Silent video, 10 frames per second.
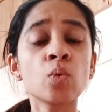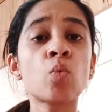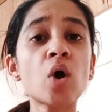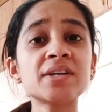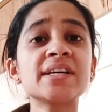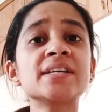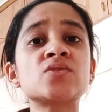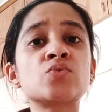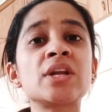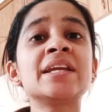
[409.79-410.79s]
what
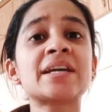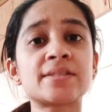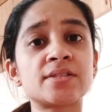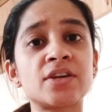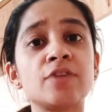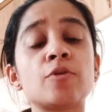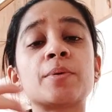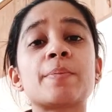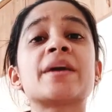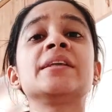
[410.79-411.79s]
is really necessary for
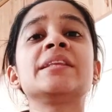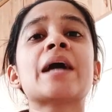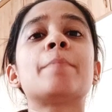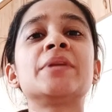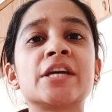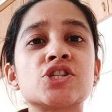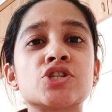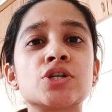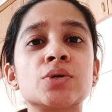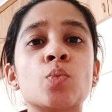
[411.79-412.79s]
preparing the
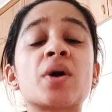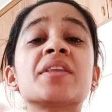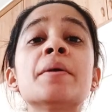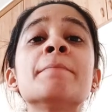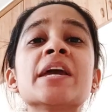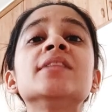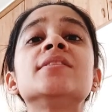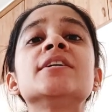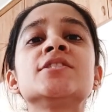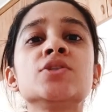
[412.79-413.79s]
application? What are the main
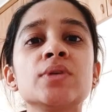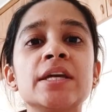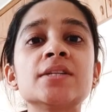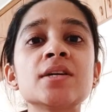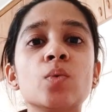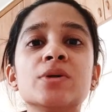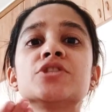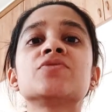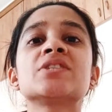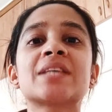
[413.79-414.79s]
things you need
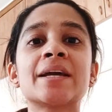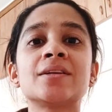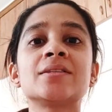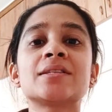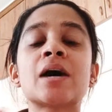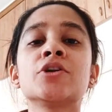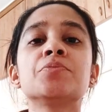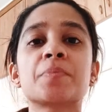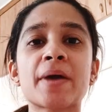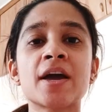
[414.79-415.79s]
once you've decided this? How do you
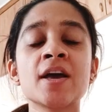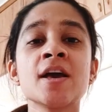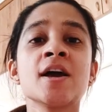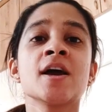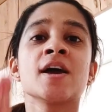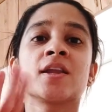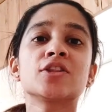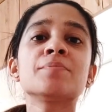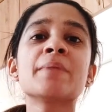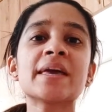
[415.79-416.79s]
prepare? Now,
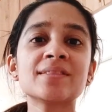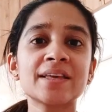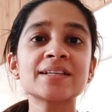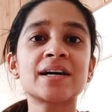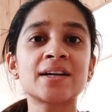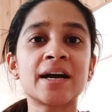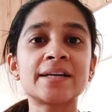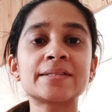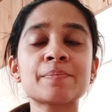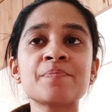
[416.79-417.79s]
the main things are,
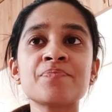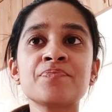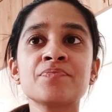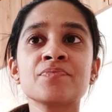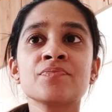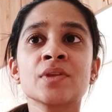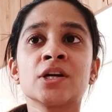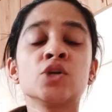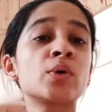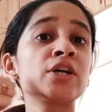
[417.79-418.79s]
guys,
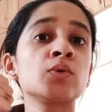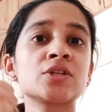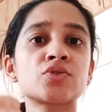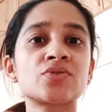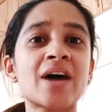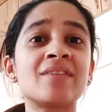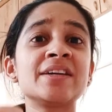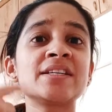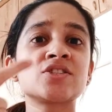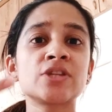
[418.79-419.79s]
you can do this through travel
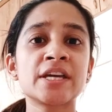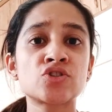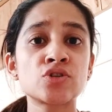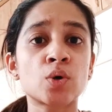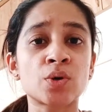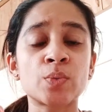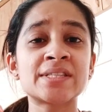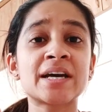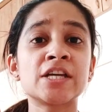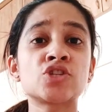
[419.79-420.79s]
agent or a
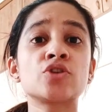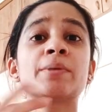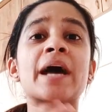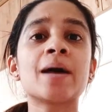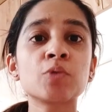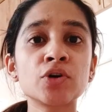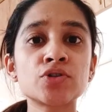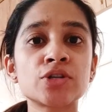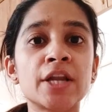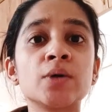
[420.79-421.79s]
visa agent, but I'm going
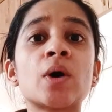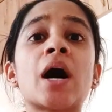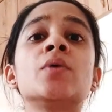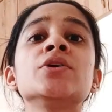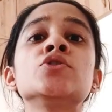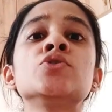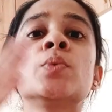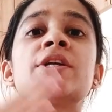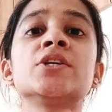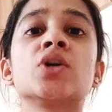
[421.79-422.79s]
to tell you how do you do it